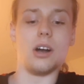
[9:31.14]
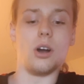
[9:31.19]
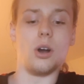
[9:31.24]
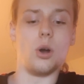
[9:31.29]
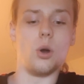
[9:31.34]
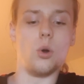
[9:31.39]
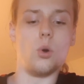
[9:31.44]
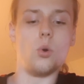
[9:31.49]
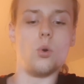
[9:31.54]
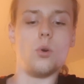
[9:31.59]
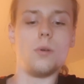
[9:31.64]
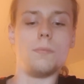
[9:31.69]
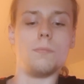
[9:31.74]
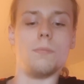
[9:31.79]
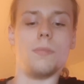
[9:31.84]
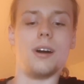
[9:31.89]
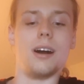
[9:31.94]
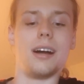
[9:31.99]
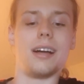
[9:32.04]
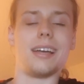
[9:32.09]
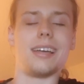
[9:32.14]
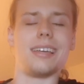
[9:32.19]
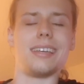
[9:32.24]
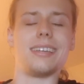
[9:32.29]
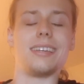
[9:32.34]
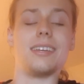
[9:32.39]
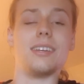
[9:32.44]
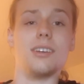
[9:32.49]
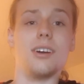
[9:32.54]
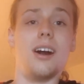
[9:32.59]
Oh
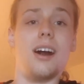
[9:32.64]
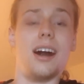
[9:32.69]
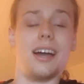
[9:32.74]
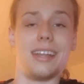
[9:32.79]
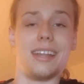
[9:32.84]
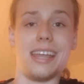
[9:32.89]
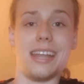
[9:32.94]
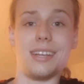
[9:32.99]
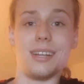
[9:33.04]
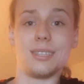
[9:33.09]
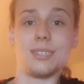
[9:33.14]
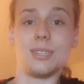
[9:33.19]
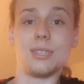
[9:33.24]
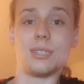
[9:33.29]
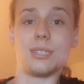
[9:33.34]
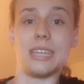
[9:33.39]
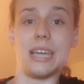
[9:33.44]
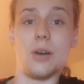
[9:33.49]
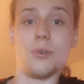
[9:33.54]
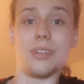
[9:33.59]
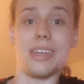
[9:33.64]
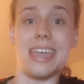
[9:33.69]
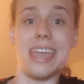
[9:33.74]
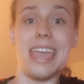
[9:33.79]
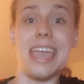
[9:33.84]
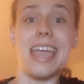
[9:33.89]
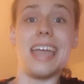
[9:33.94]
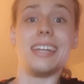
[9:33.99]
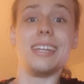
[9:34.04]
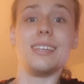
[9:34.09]
my god, it doesn't sound
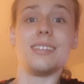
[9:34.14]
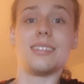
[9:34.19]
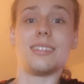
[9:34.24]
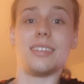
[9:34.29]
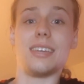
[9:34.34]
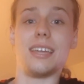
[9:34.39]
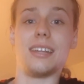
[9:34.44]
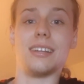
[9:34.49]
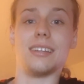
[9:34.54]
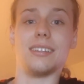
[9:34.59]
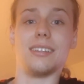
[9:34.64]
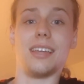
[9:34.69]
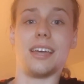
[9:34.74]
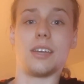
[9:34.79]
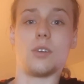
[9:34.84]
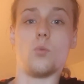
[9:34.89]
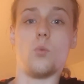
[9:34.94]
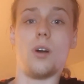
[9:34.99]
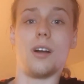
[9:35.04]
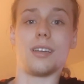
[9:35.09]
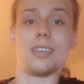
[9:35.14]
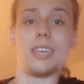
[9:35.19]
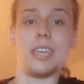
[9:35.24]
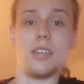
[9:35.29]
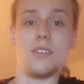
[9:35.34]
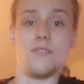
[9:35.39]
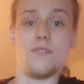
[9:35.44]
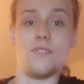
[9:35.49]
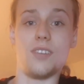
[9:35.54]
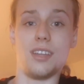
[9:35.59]
anything like
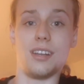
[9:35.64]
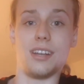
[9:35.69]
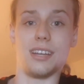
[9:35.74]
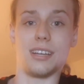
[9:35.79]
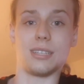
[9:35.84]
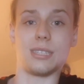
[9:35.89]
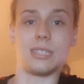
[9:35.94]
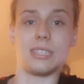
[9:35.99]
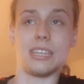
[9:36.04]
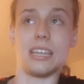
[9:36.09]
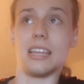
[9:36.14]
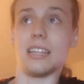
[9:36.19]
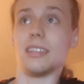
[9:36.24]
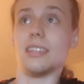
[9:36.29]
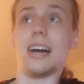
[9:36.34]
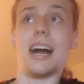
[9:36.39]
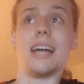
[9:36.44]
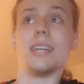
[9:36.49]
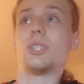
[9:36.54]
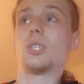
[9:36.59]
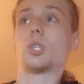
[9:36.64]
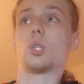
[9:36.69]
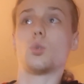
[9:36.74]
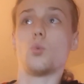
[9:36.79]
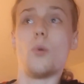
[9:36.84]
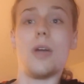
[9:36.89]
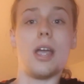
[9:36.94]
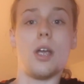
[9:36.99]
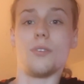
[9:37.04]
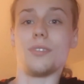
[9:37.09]
Joaquin Phoenix. I
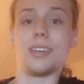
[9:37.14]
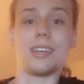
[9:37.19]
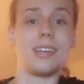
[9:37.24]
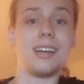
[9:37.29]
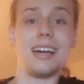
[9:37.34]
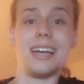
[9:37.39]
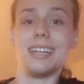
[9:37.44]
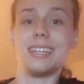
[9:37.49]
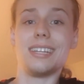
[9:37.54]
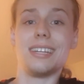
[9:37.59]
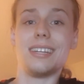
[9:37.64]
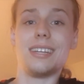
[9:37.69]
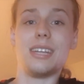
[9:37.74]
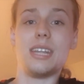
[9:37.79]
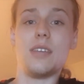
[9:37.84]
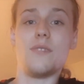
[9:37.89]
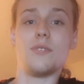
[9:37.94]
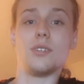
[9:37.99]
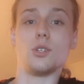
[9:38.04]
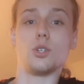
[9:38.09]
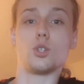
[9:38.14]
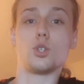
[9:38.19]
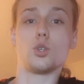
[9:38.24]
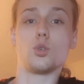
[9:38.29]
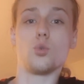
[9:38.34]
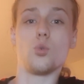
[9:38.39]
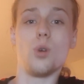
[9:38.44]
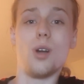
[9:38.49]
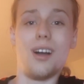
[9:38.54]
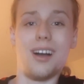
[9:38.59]
swear, the guy didn't even
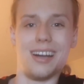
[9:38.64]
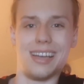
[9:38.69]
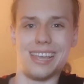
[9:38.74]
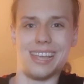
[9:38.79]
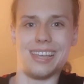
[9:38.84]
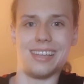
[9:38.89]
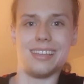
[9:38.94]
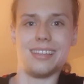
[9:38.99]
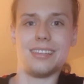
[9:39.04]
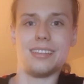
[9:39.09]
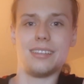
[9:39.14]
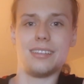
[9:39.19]
try.